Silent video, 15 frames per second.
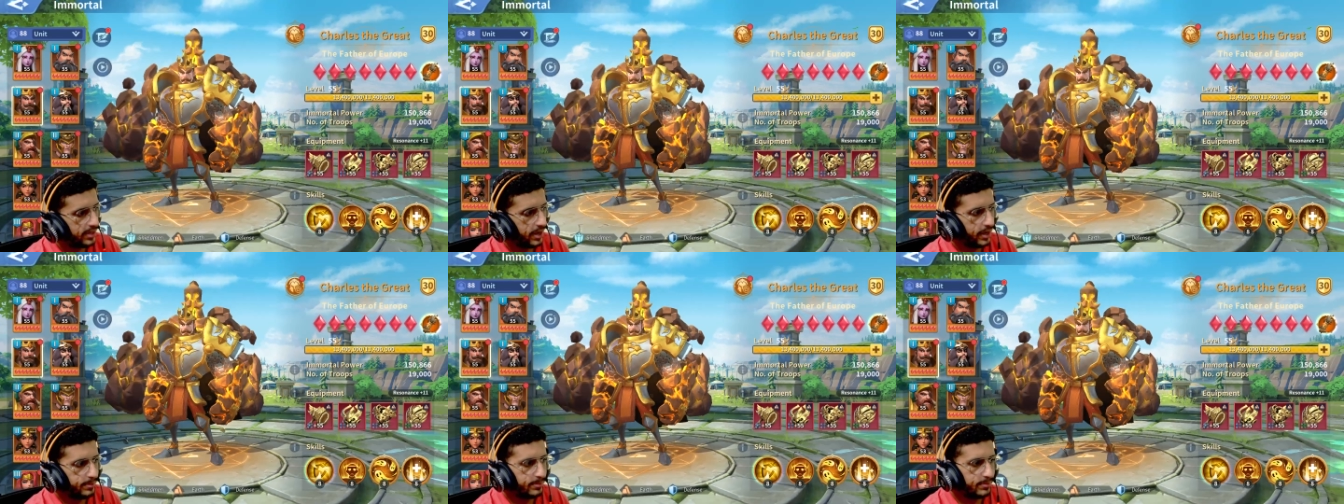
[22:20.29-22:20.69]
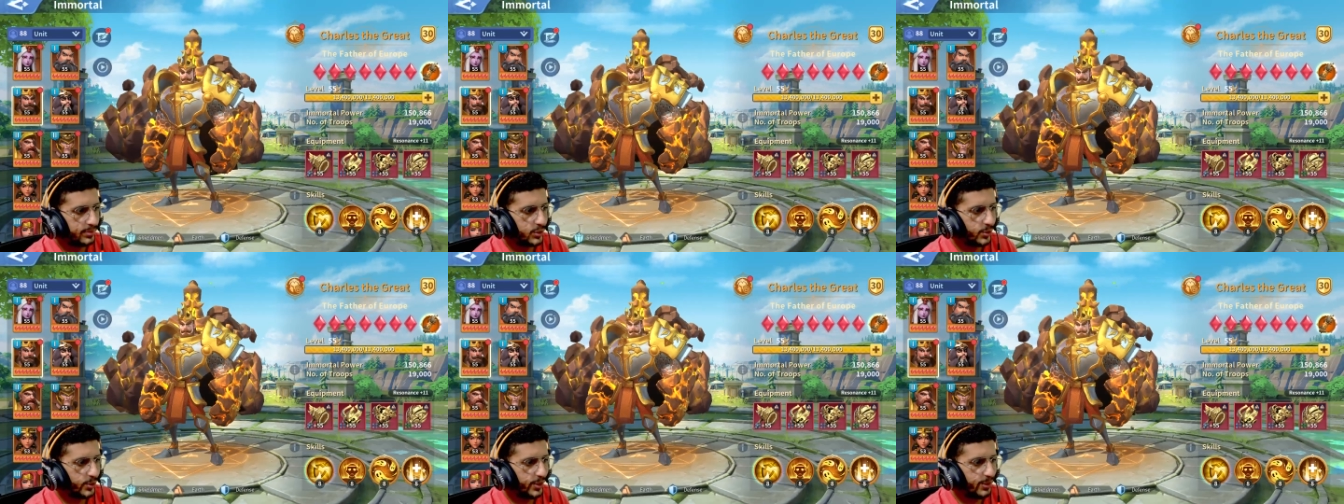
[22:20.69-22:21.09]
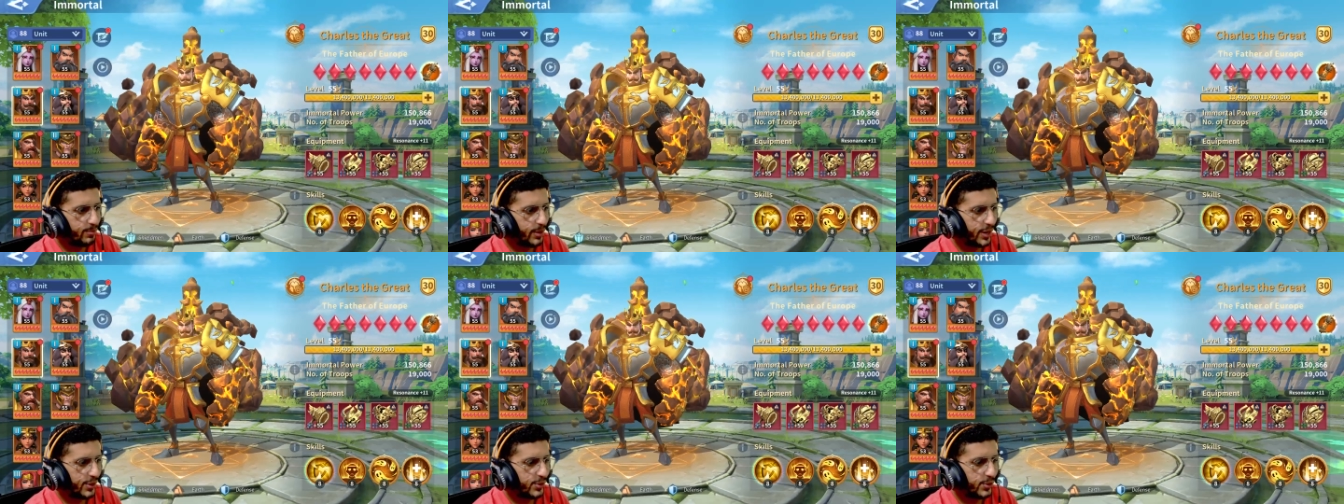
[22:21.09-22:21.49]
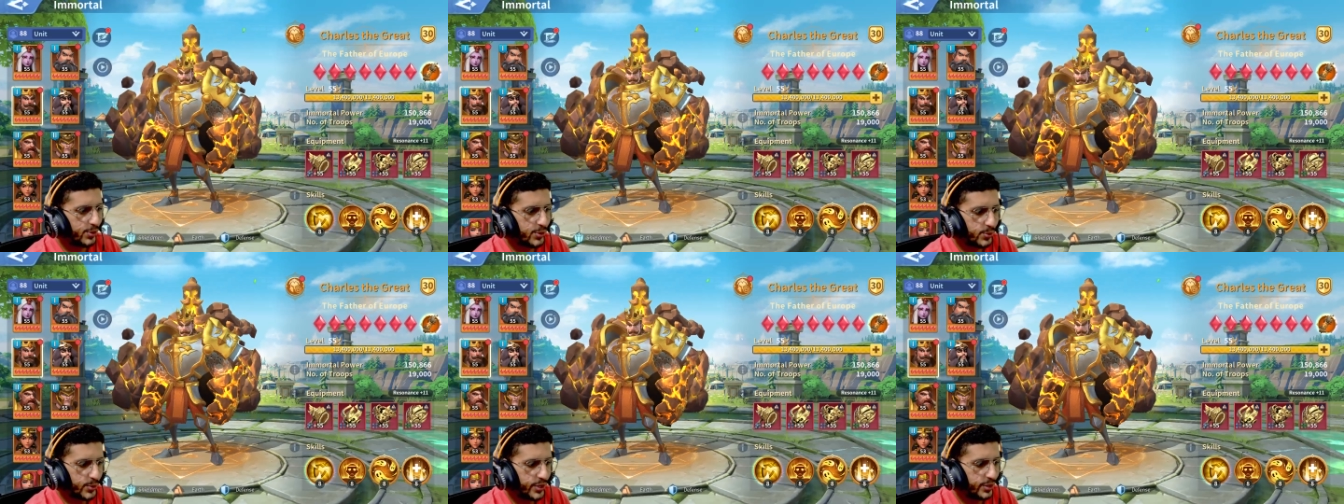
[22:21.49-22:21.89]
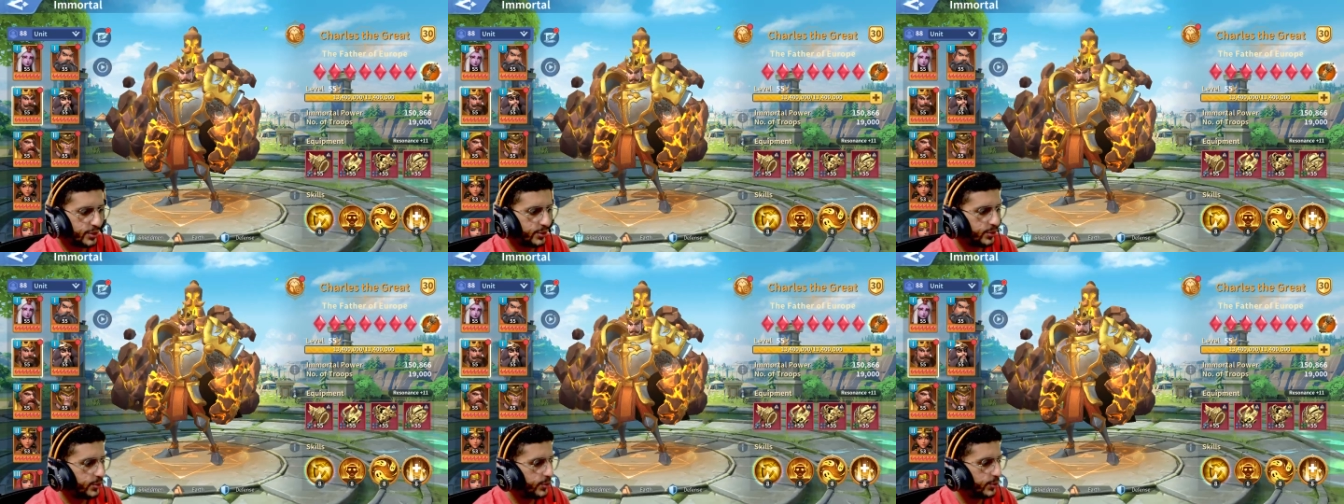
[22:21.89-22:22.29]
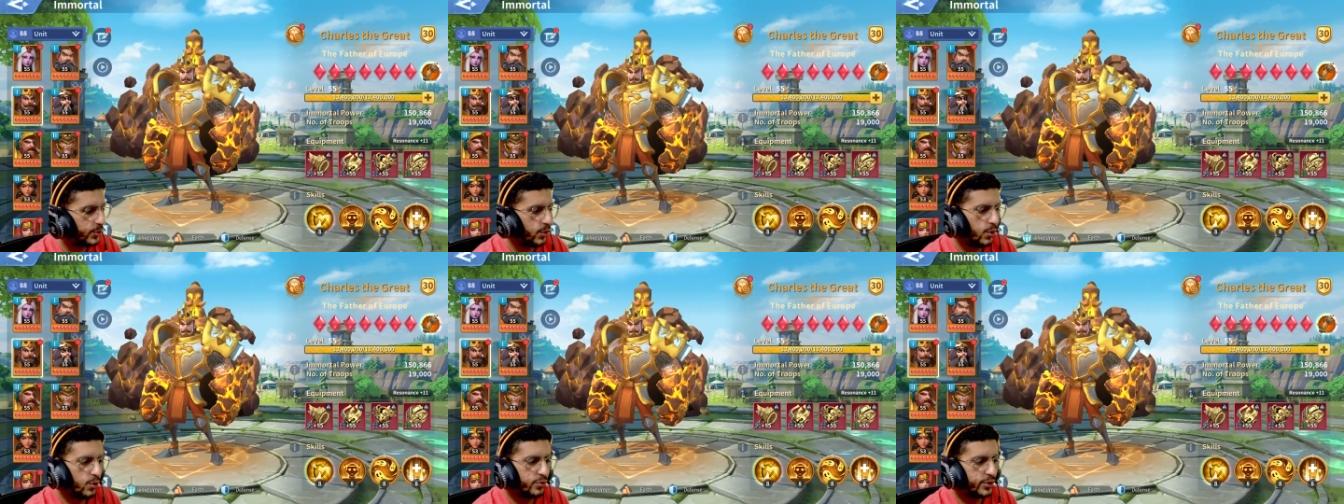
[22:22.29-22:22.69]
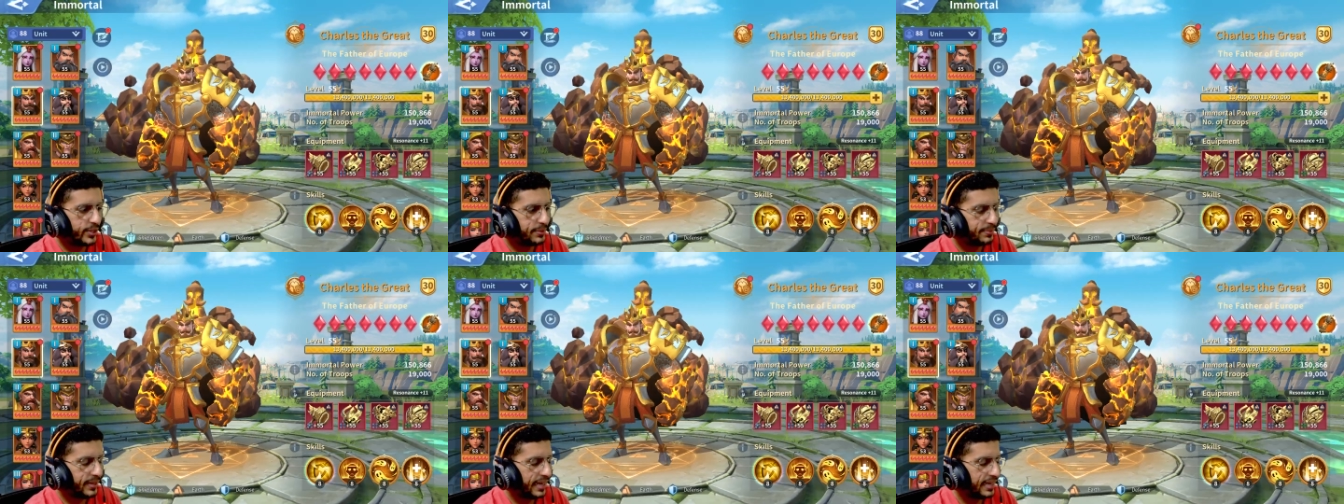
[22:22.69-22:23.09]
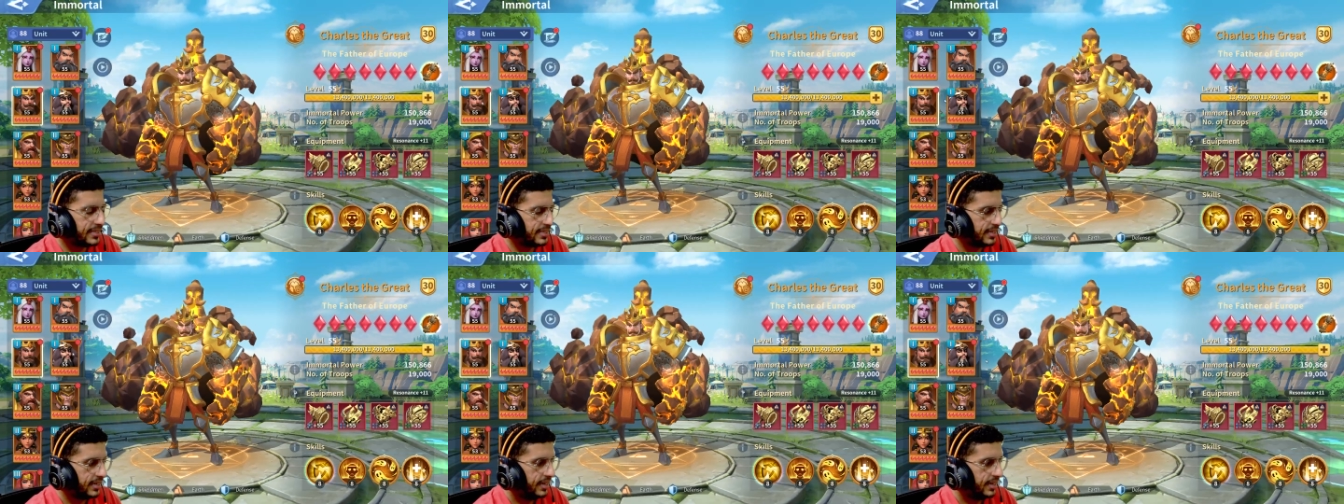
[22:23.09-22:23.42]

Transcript: I'm sorry my thoughts were all over the place.